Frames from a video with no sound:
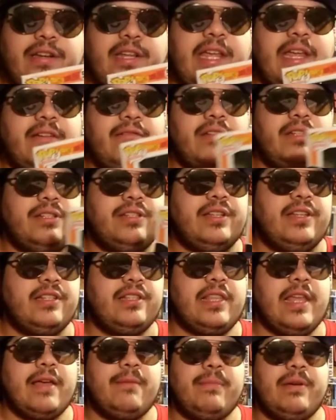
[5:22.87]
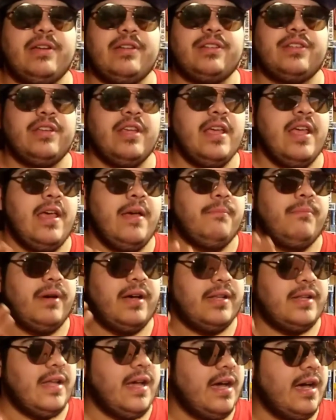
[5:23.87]
You can't really see it that much.
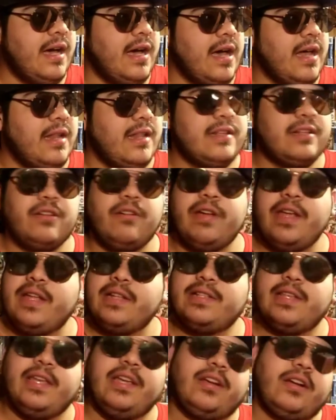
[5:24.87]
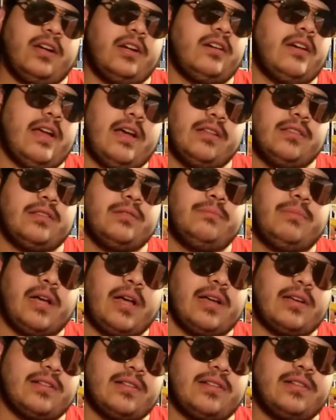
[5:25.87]
But uh, let's go ahead and take her out the
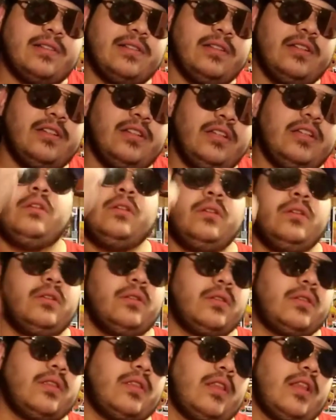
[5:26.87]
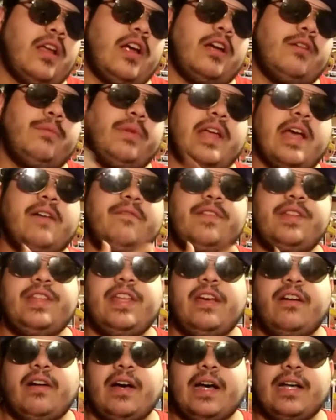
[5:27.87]
box. All right, we got
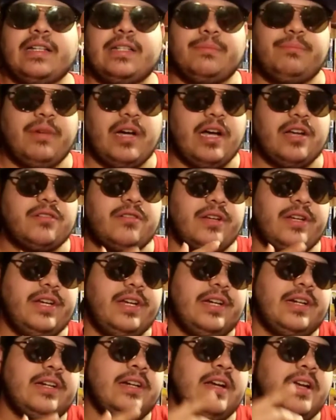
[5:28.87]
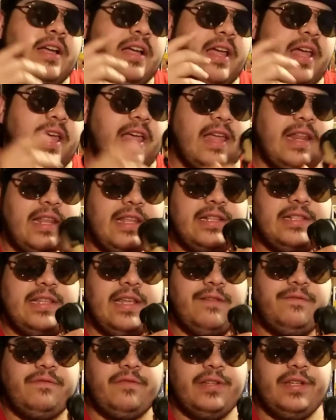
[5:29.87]
Videl out of the box right here, and it's
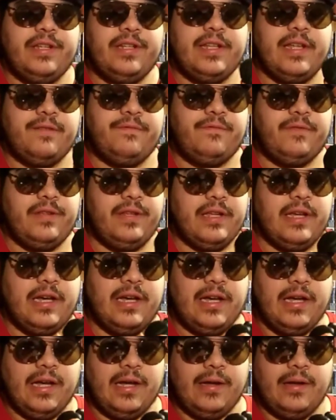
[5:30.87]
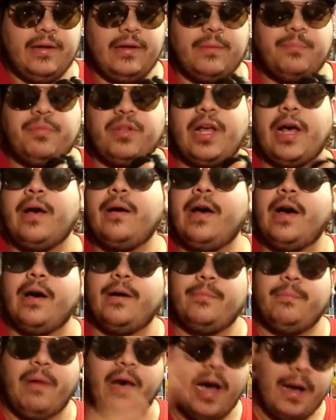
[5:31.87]
definitely, definitely uh, pop,
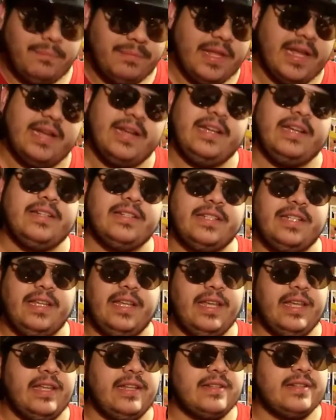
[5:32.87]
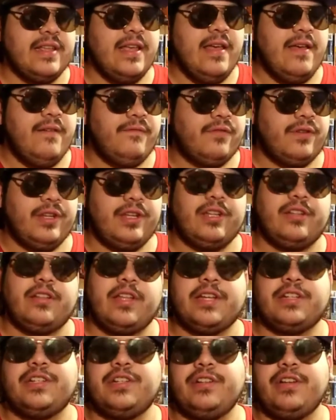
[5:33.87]
uh, pop that I need to get for the
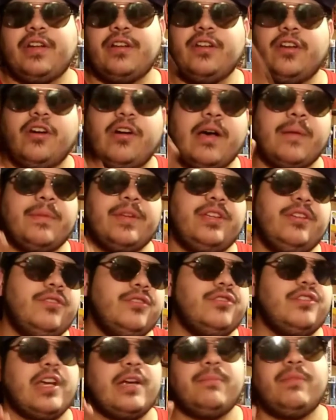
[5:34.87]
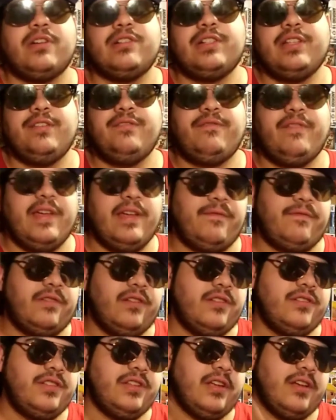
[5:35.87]
collection. Y'all know I'm a huge Dragon Ball Z fan. For
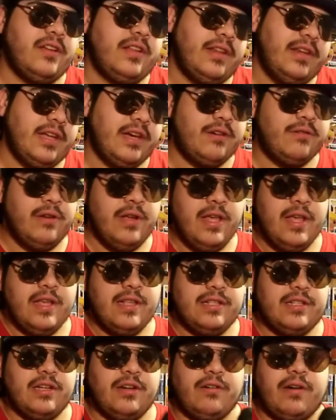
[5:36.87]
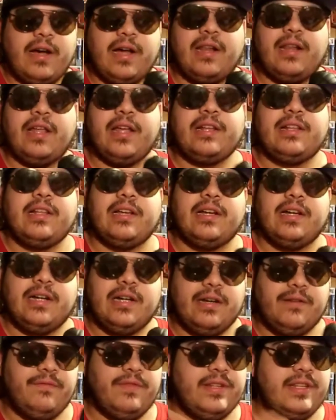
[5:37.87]
those of y'all that know, so I like
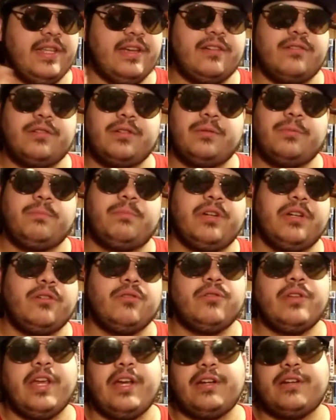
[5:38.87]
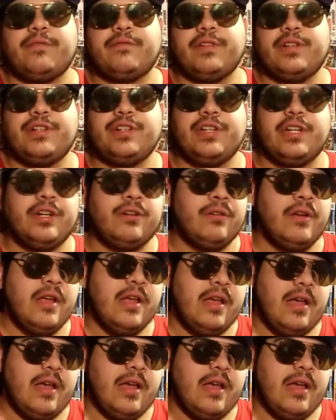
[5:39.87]
uh, Videl. She's pretty cool character from the show.